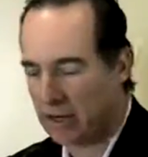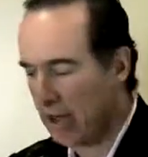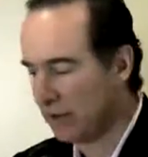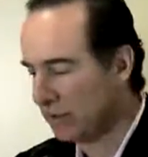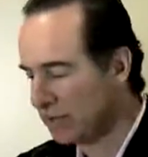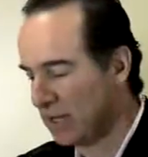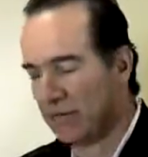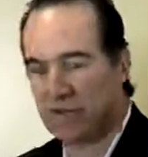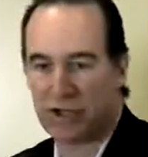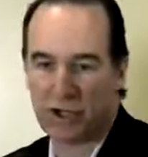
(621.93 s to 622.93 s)
an unused
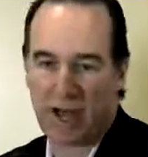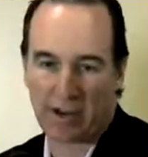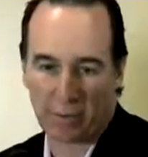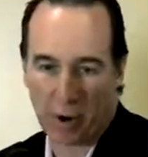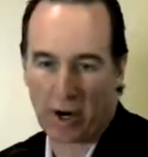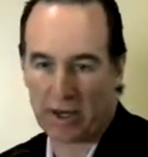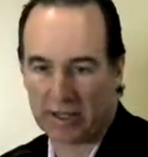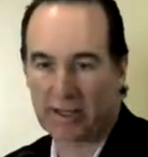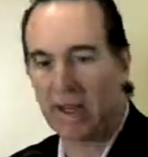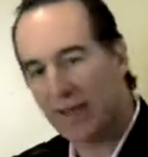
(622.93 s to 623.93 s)
television channel in
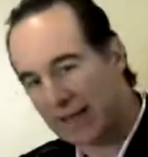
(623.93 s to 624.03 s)
markets.